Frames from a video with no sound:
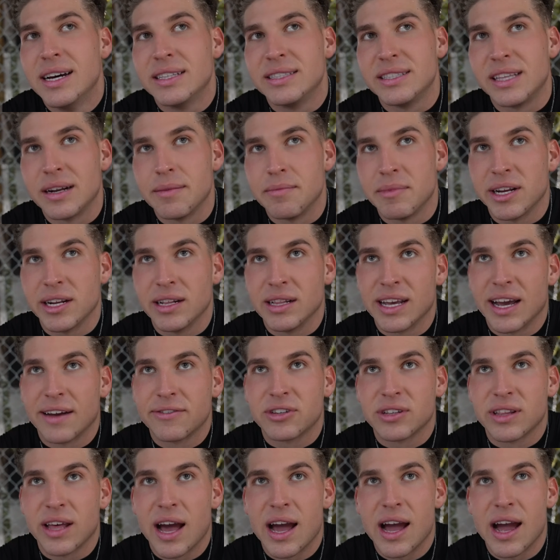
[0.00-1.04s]
then immediately
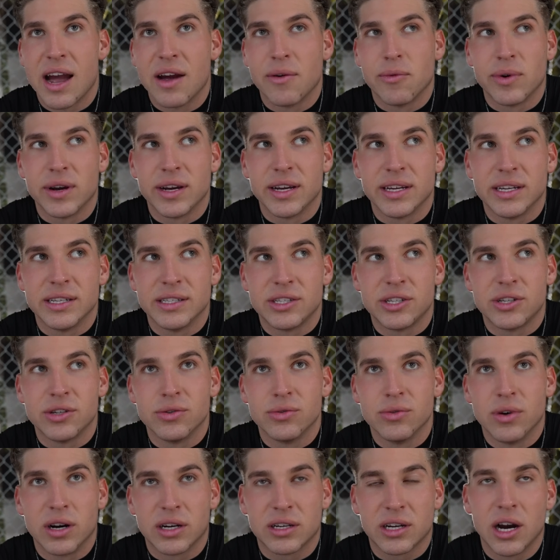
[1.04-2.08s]
after that, I went
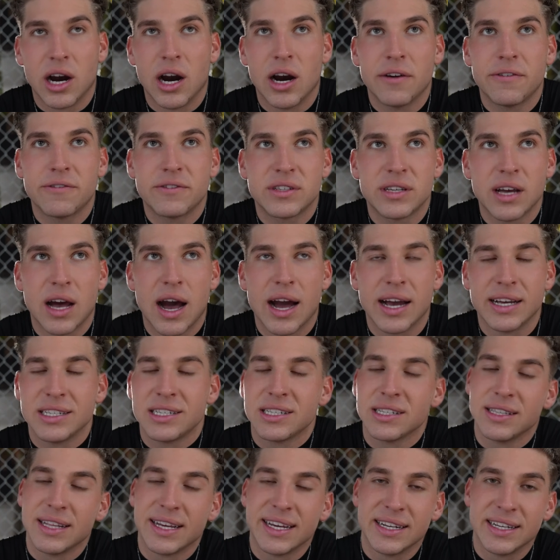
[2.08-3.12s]
into a cuffed,
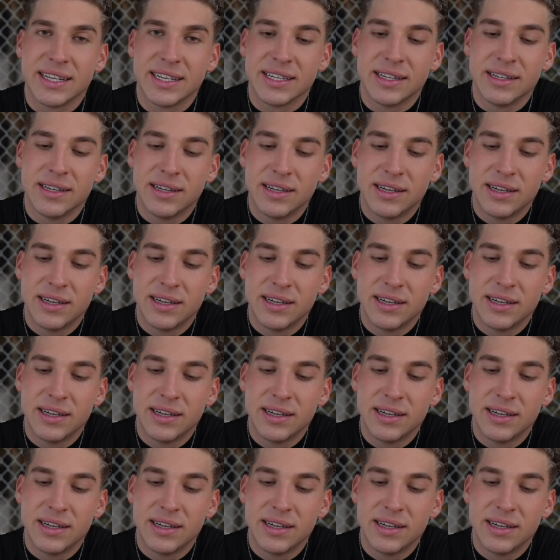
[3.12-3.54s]
isolated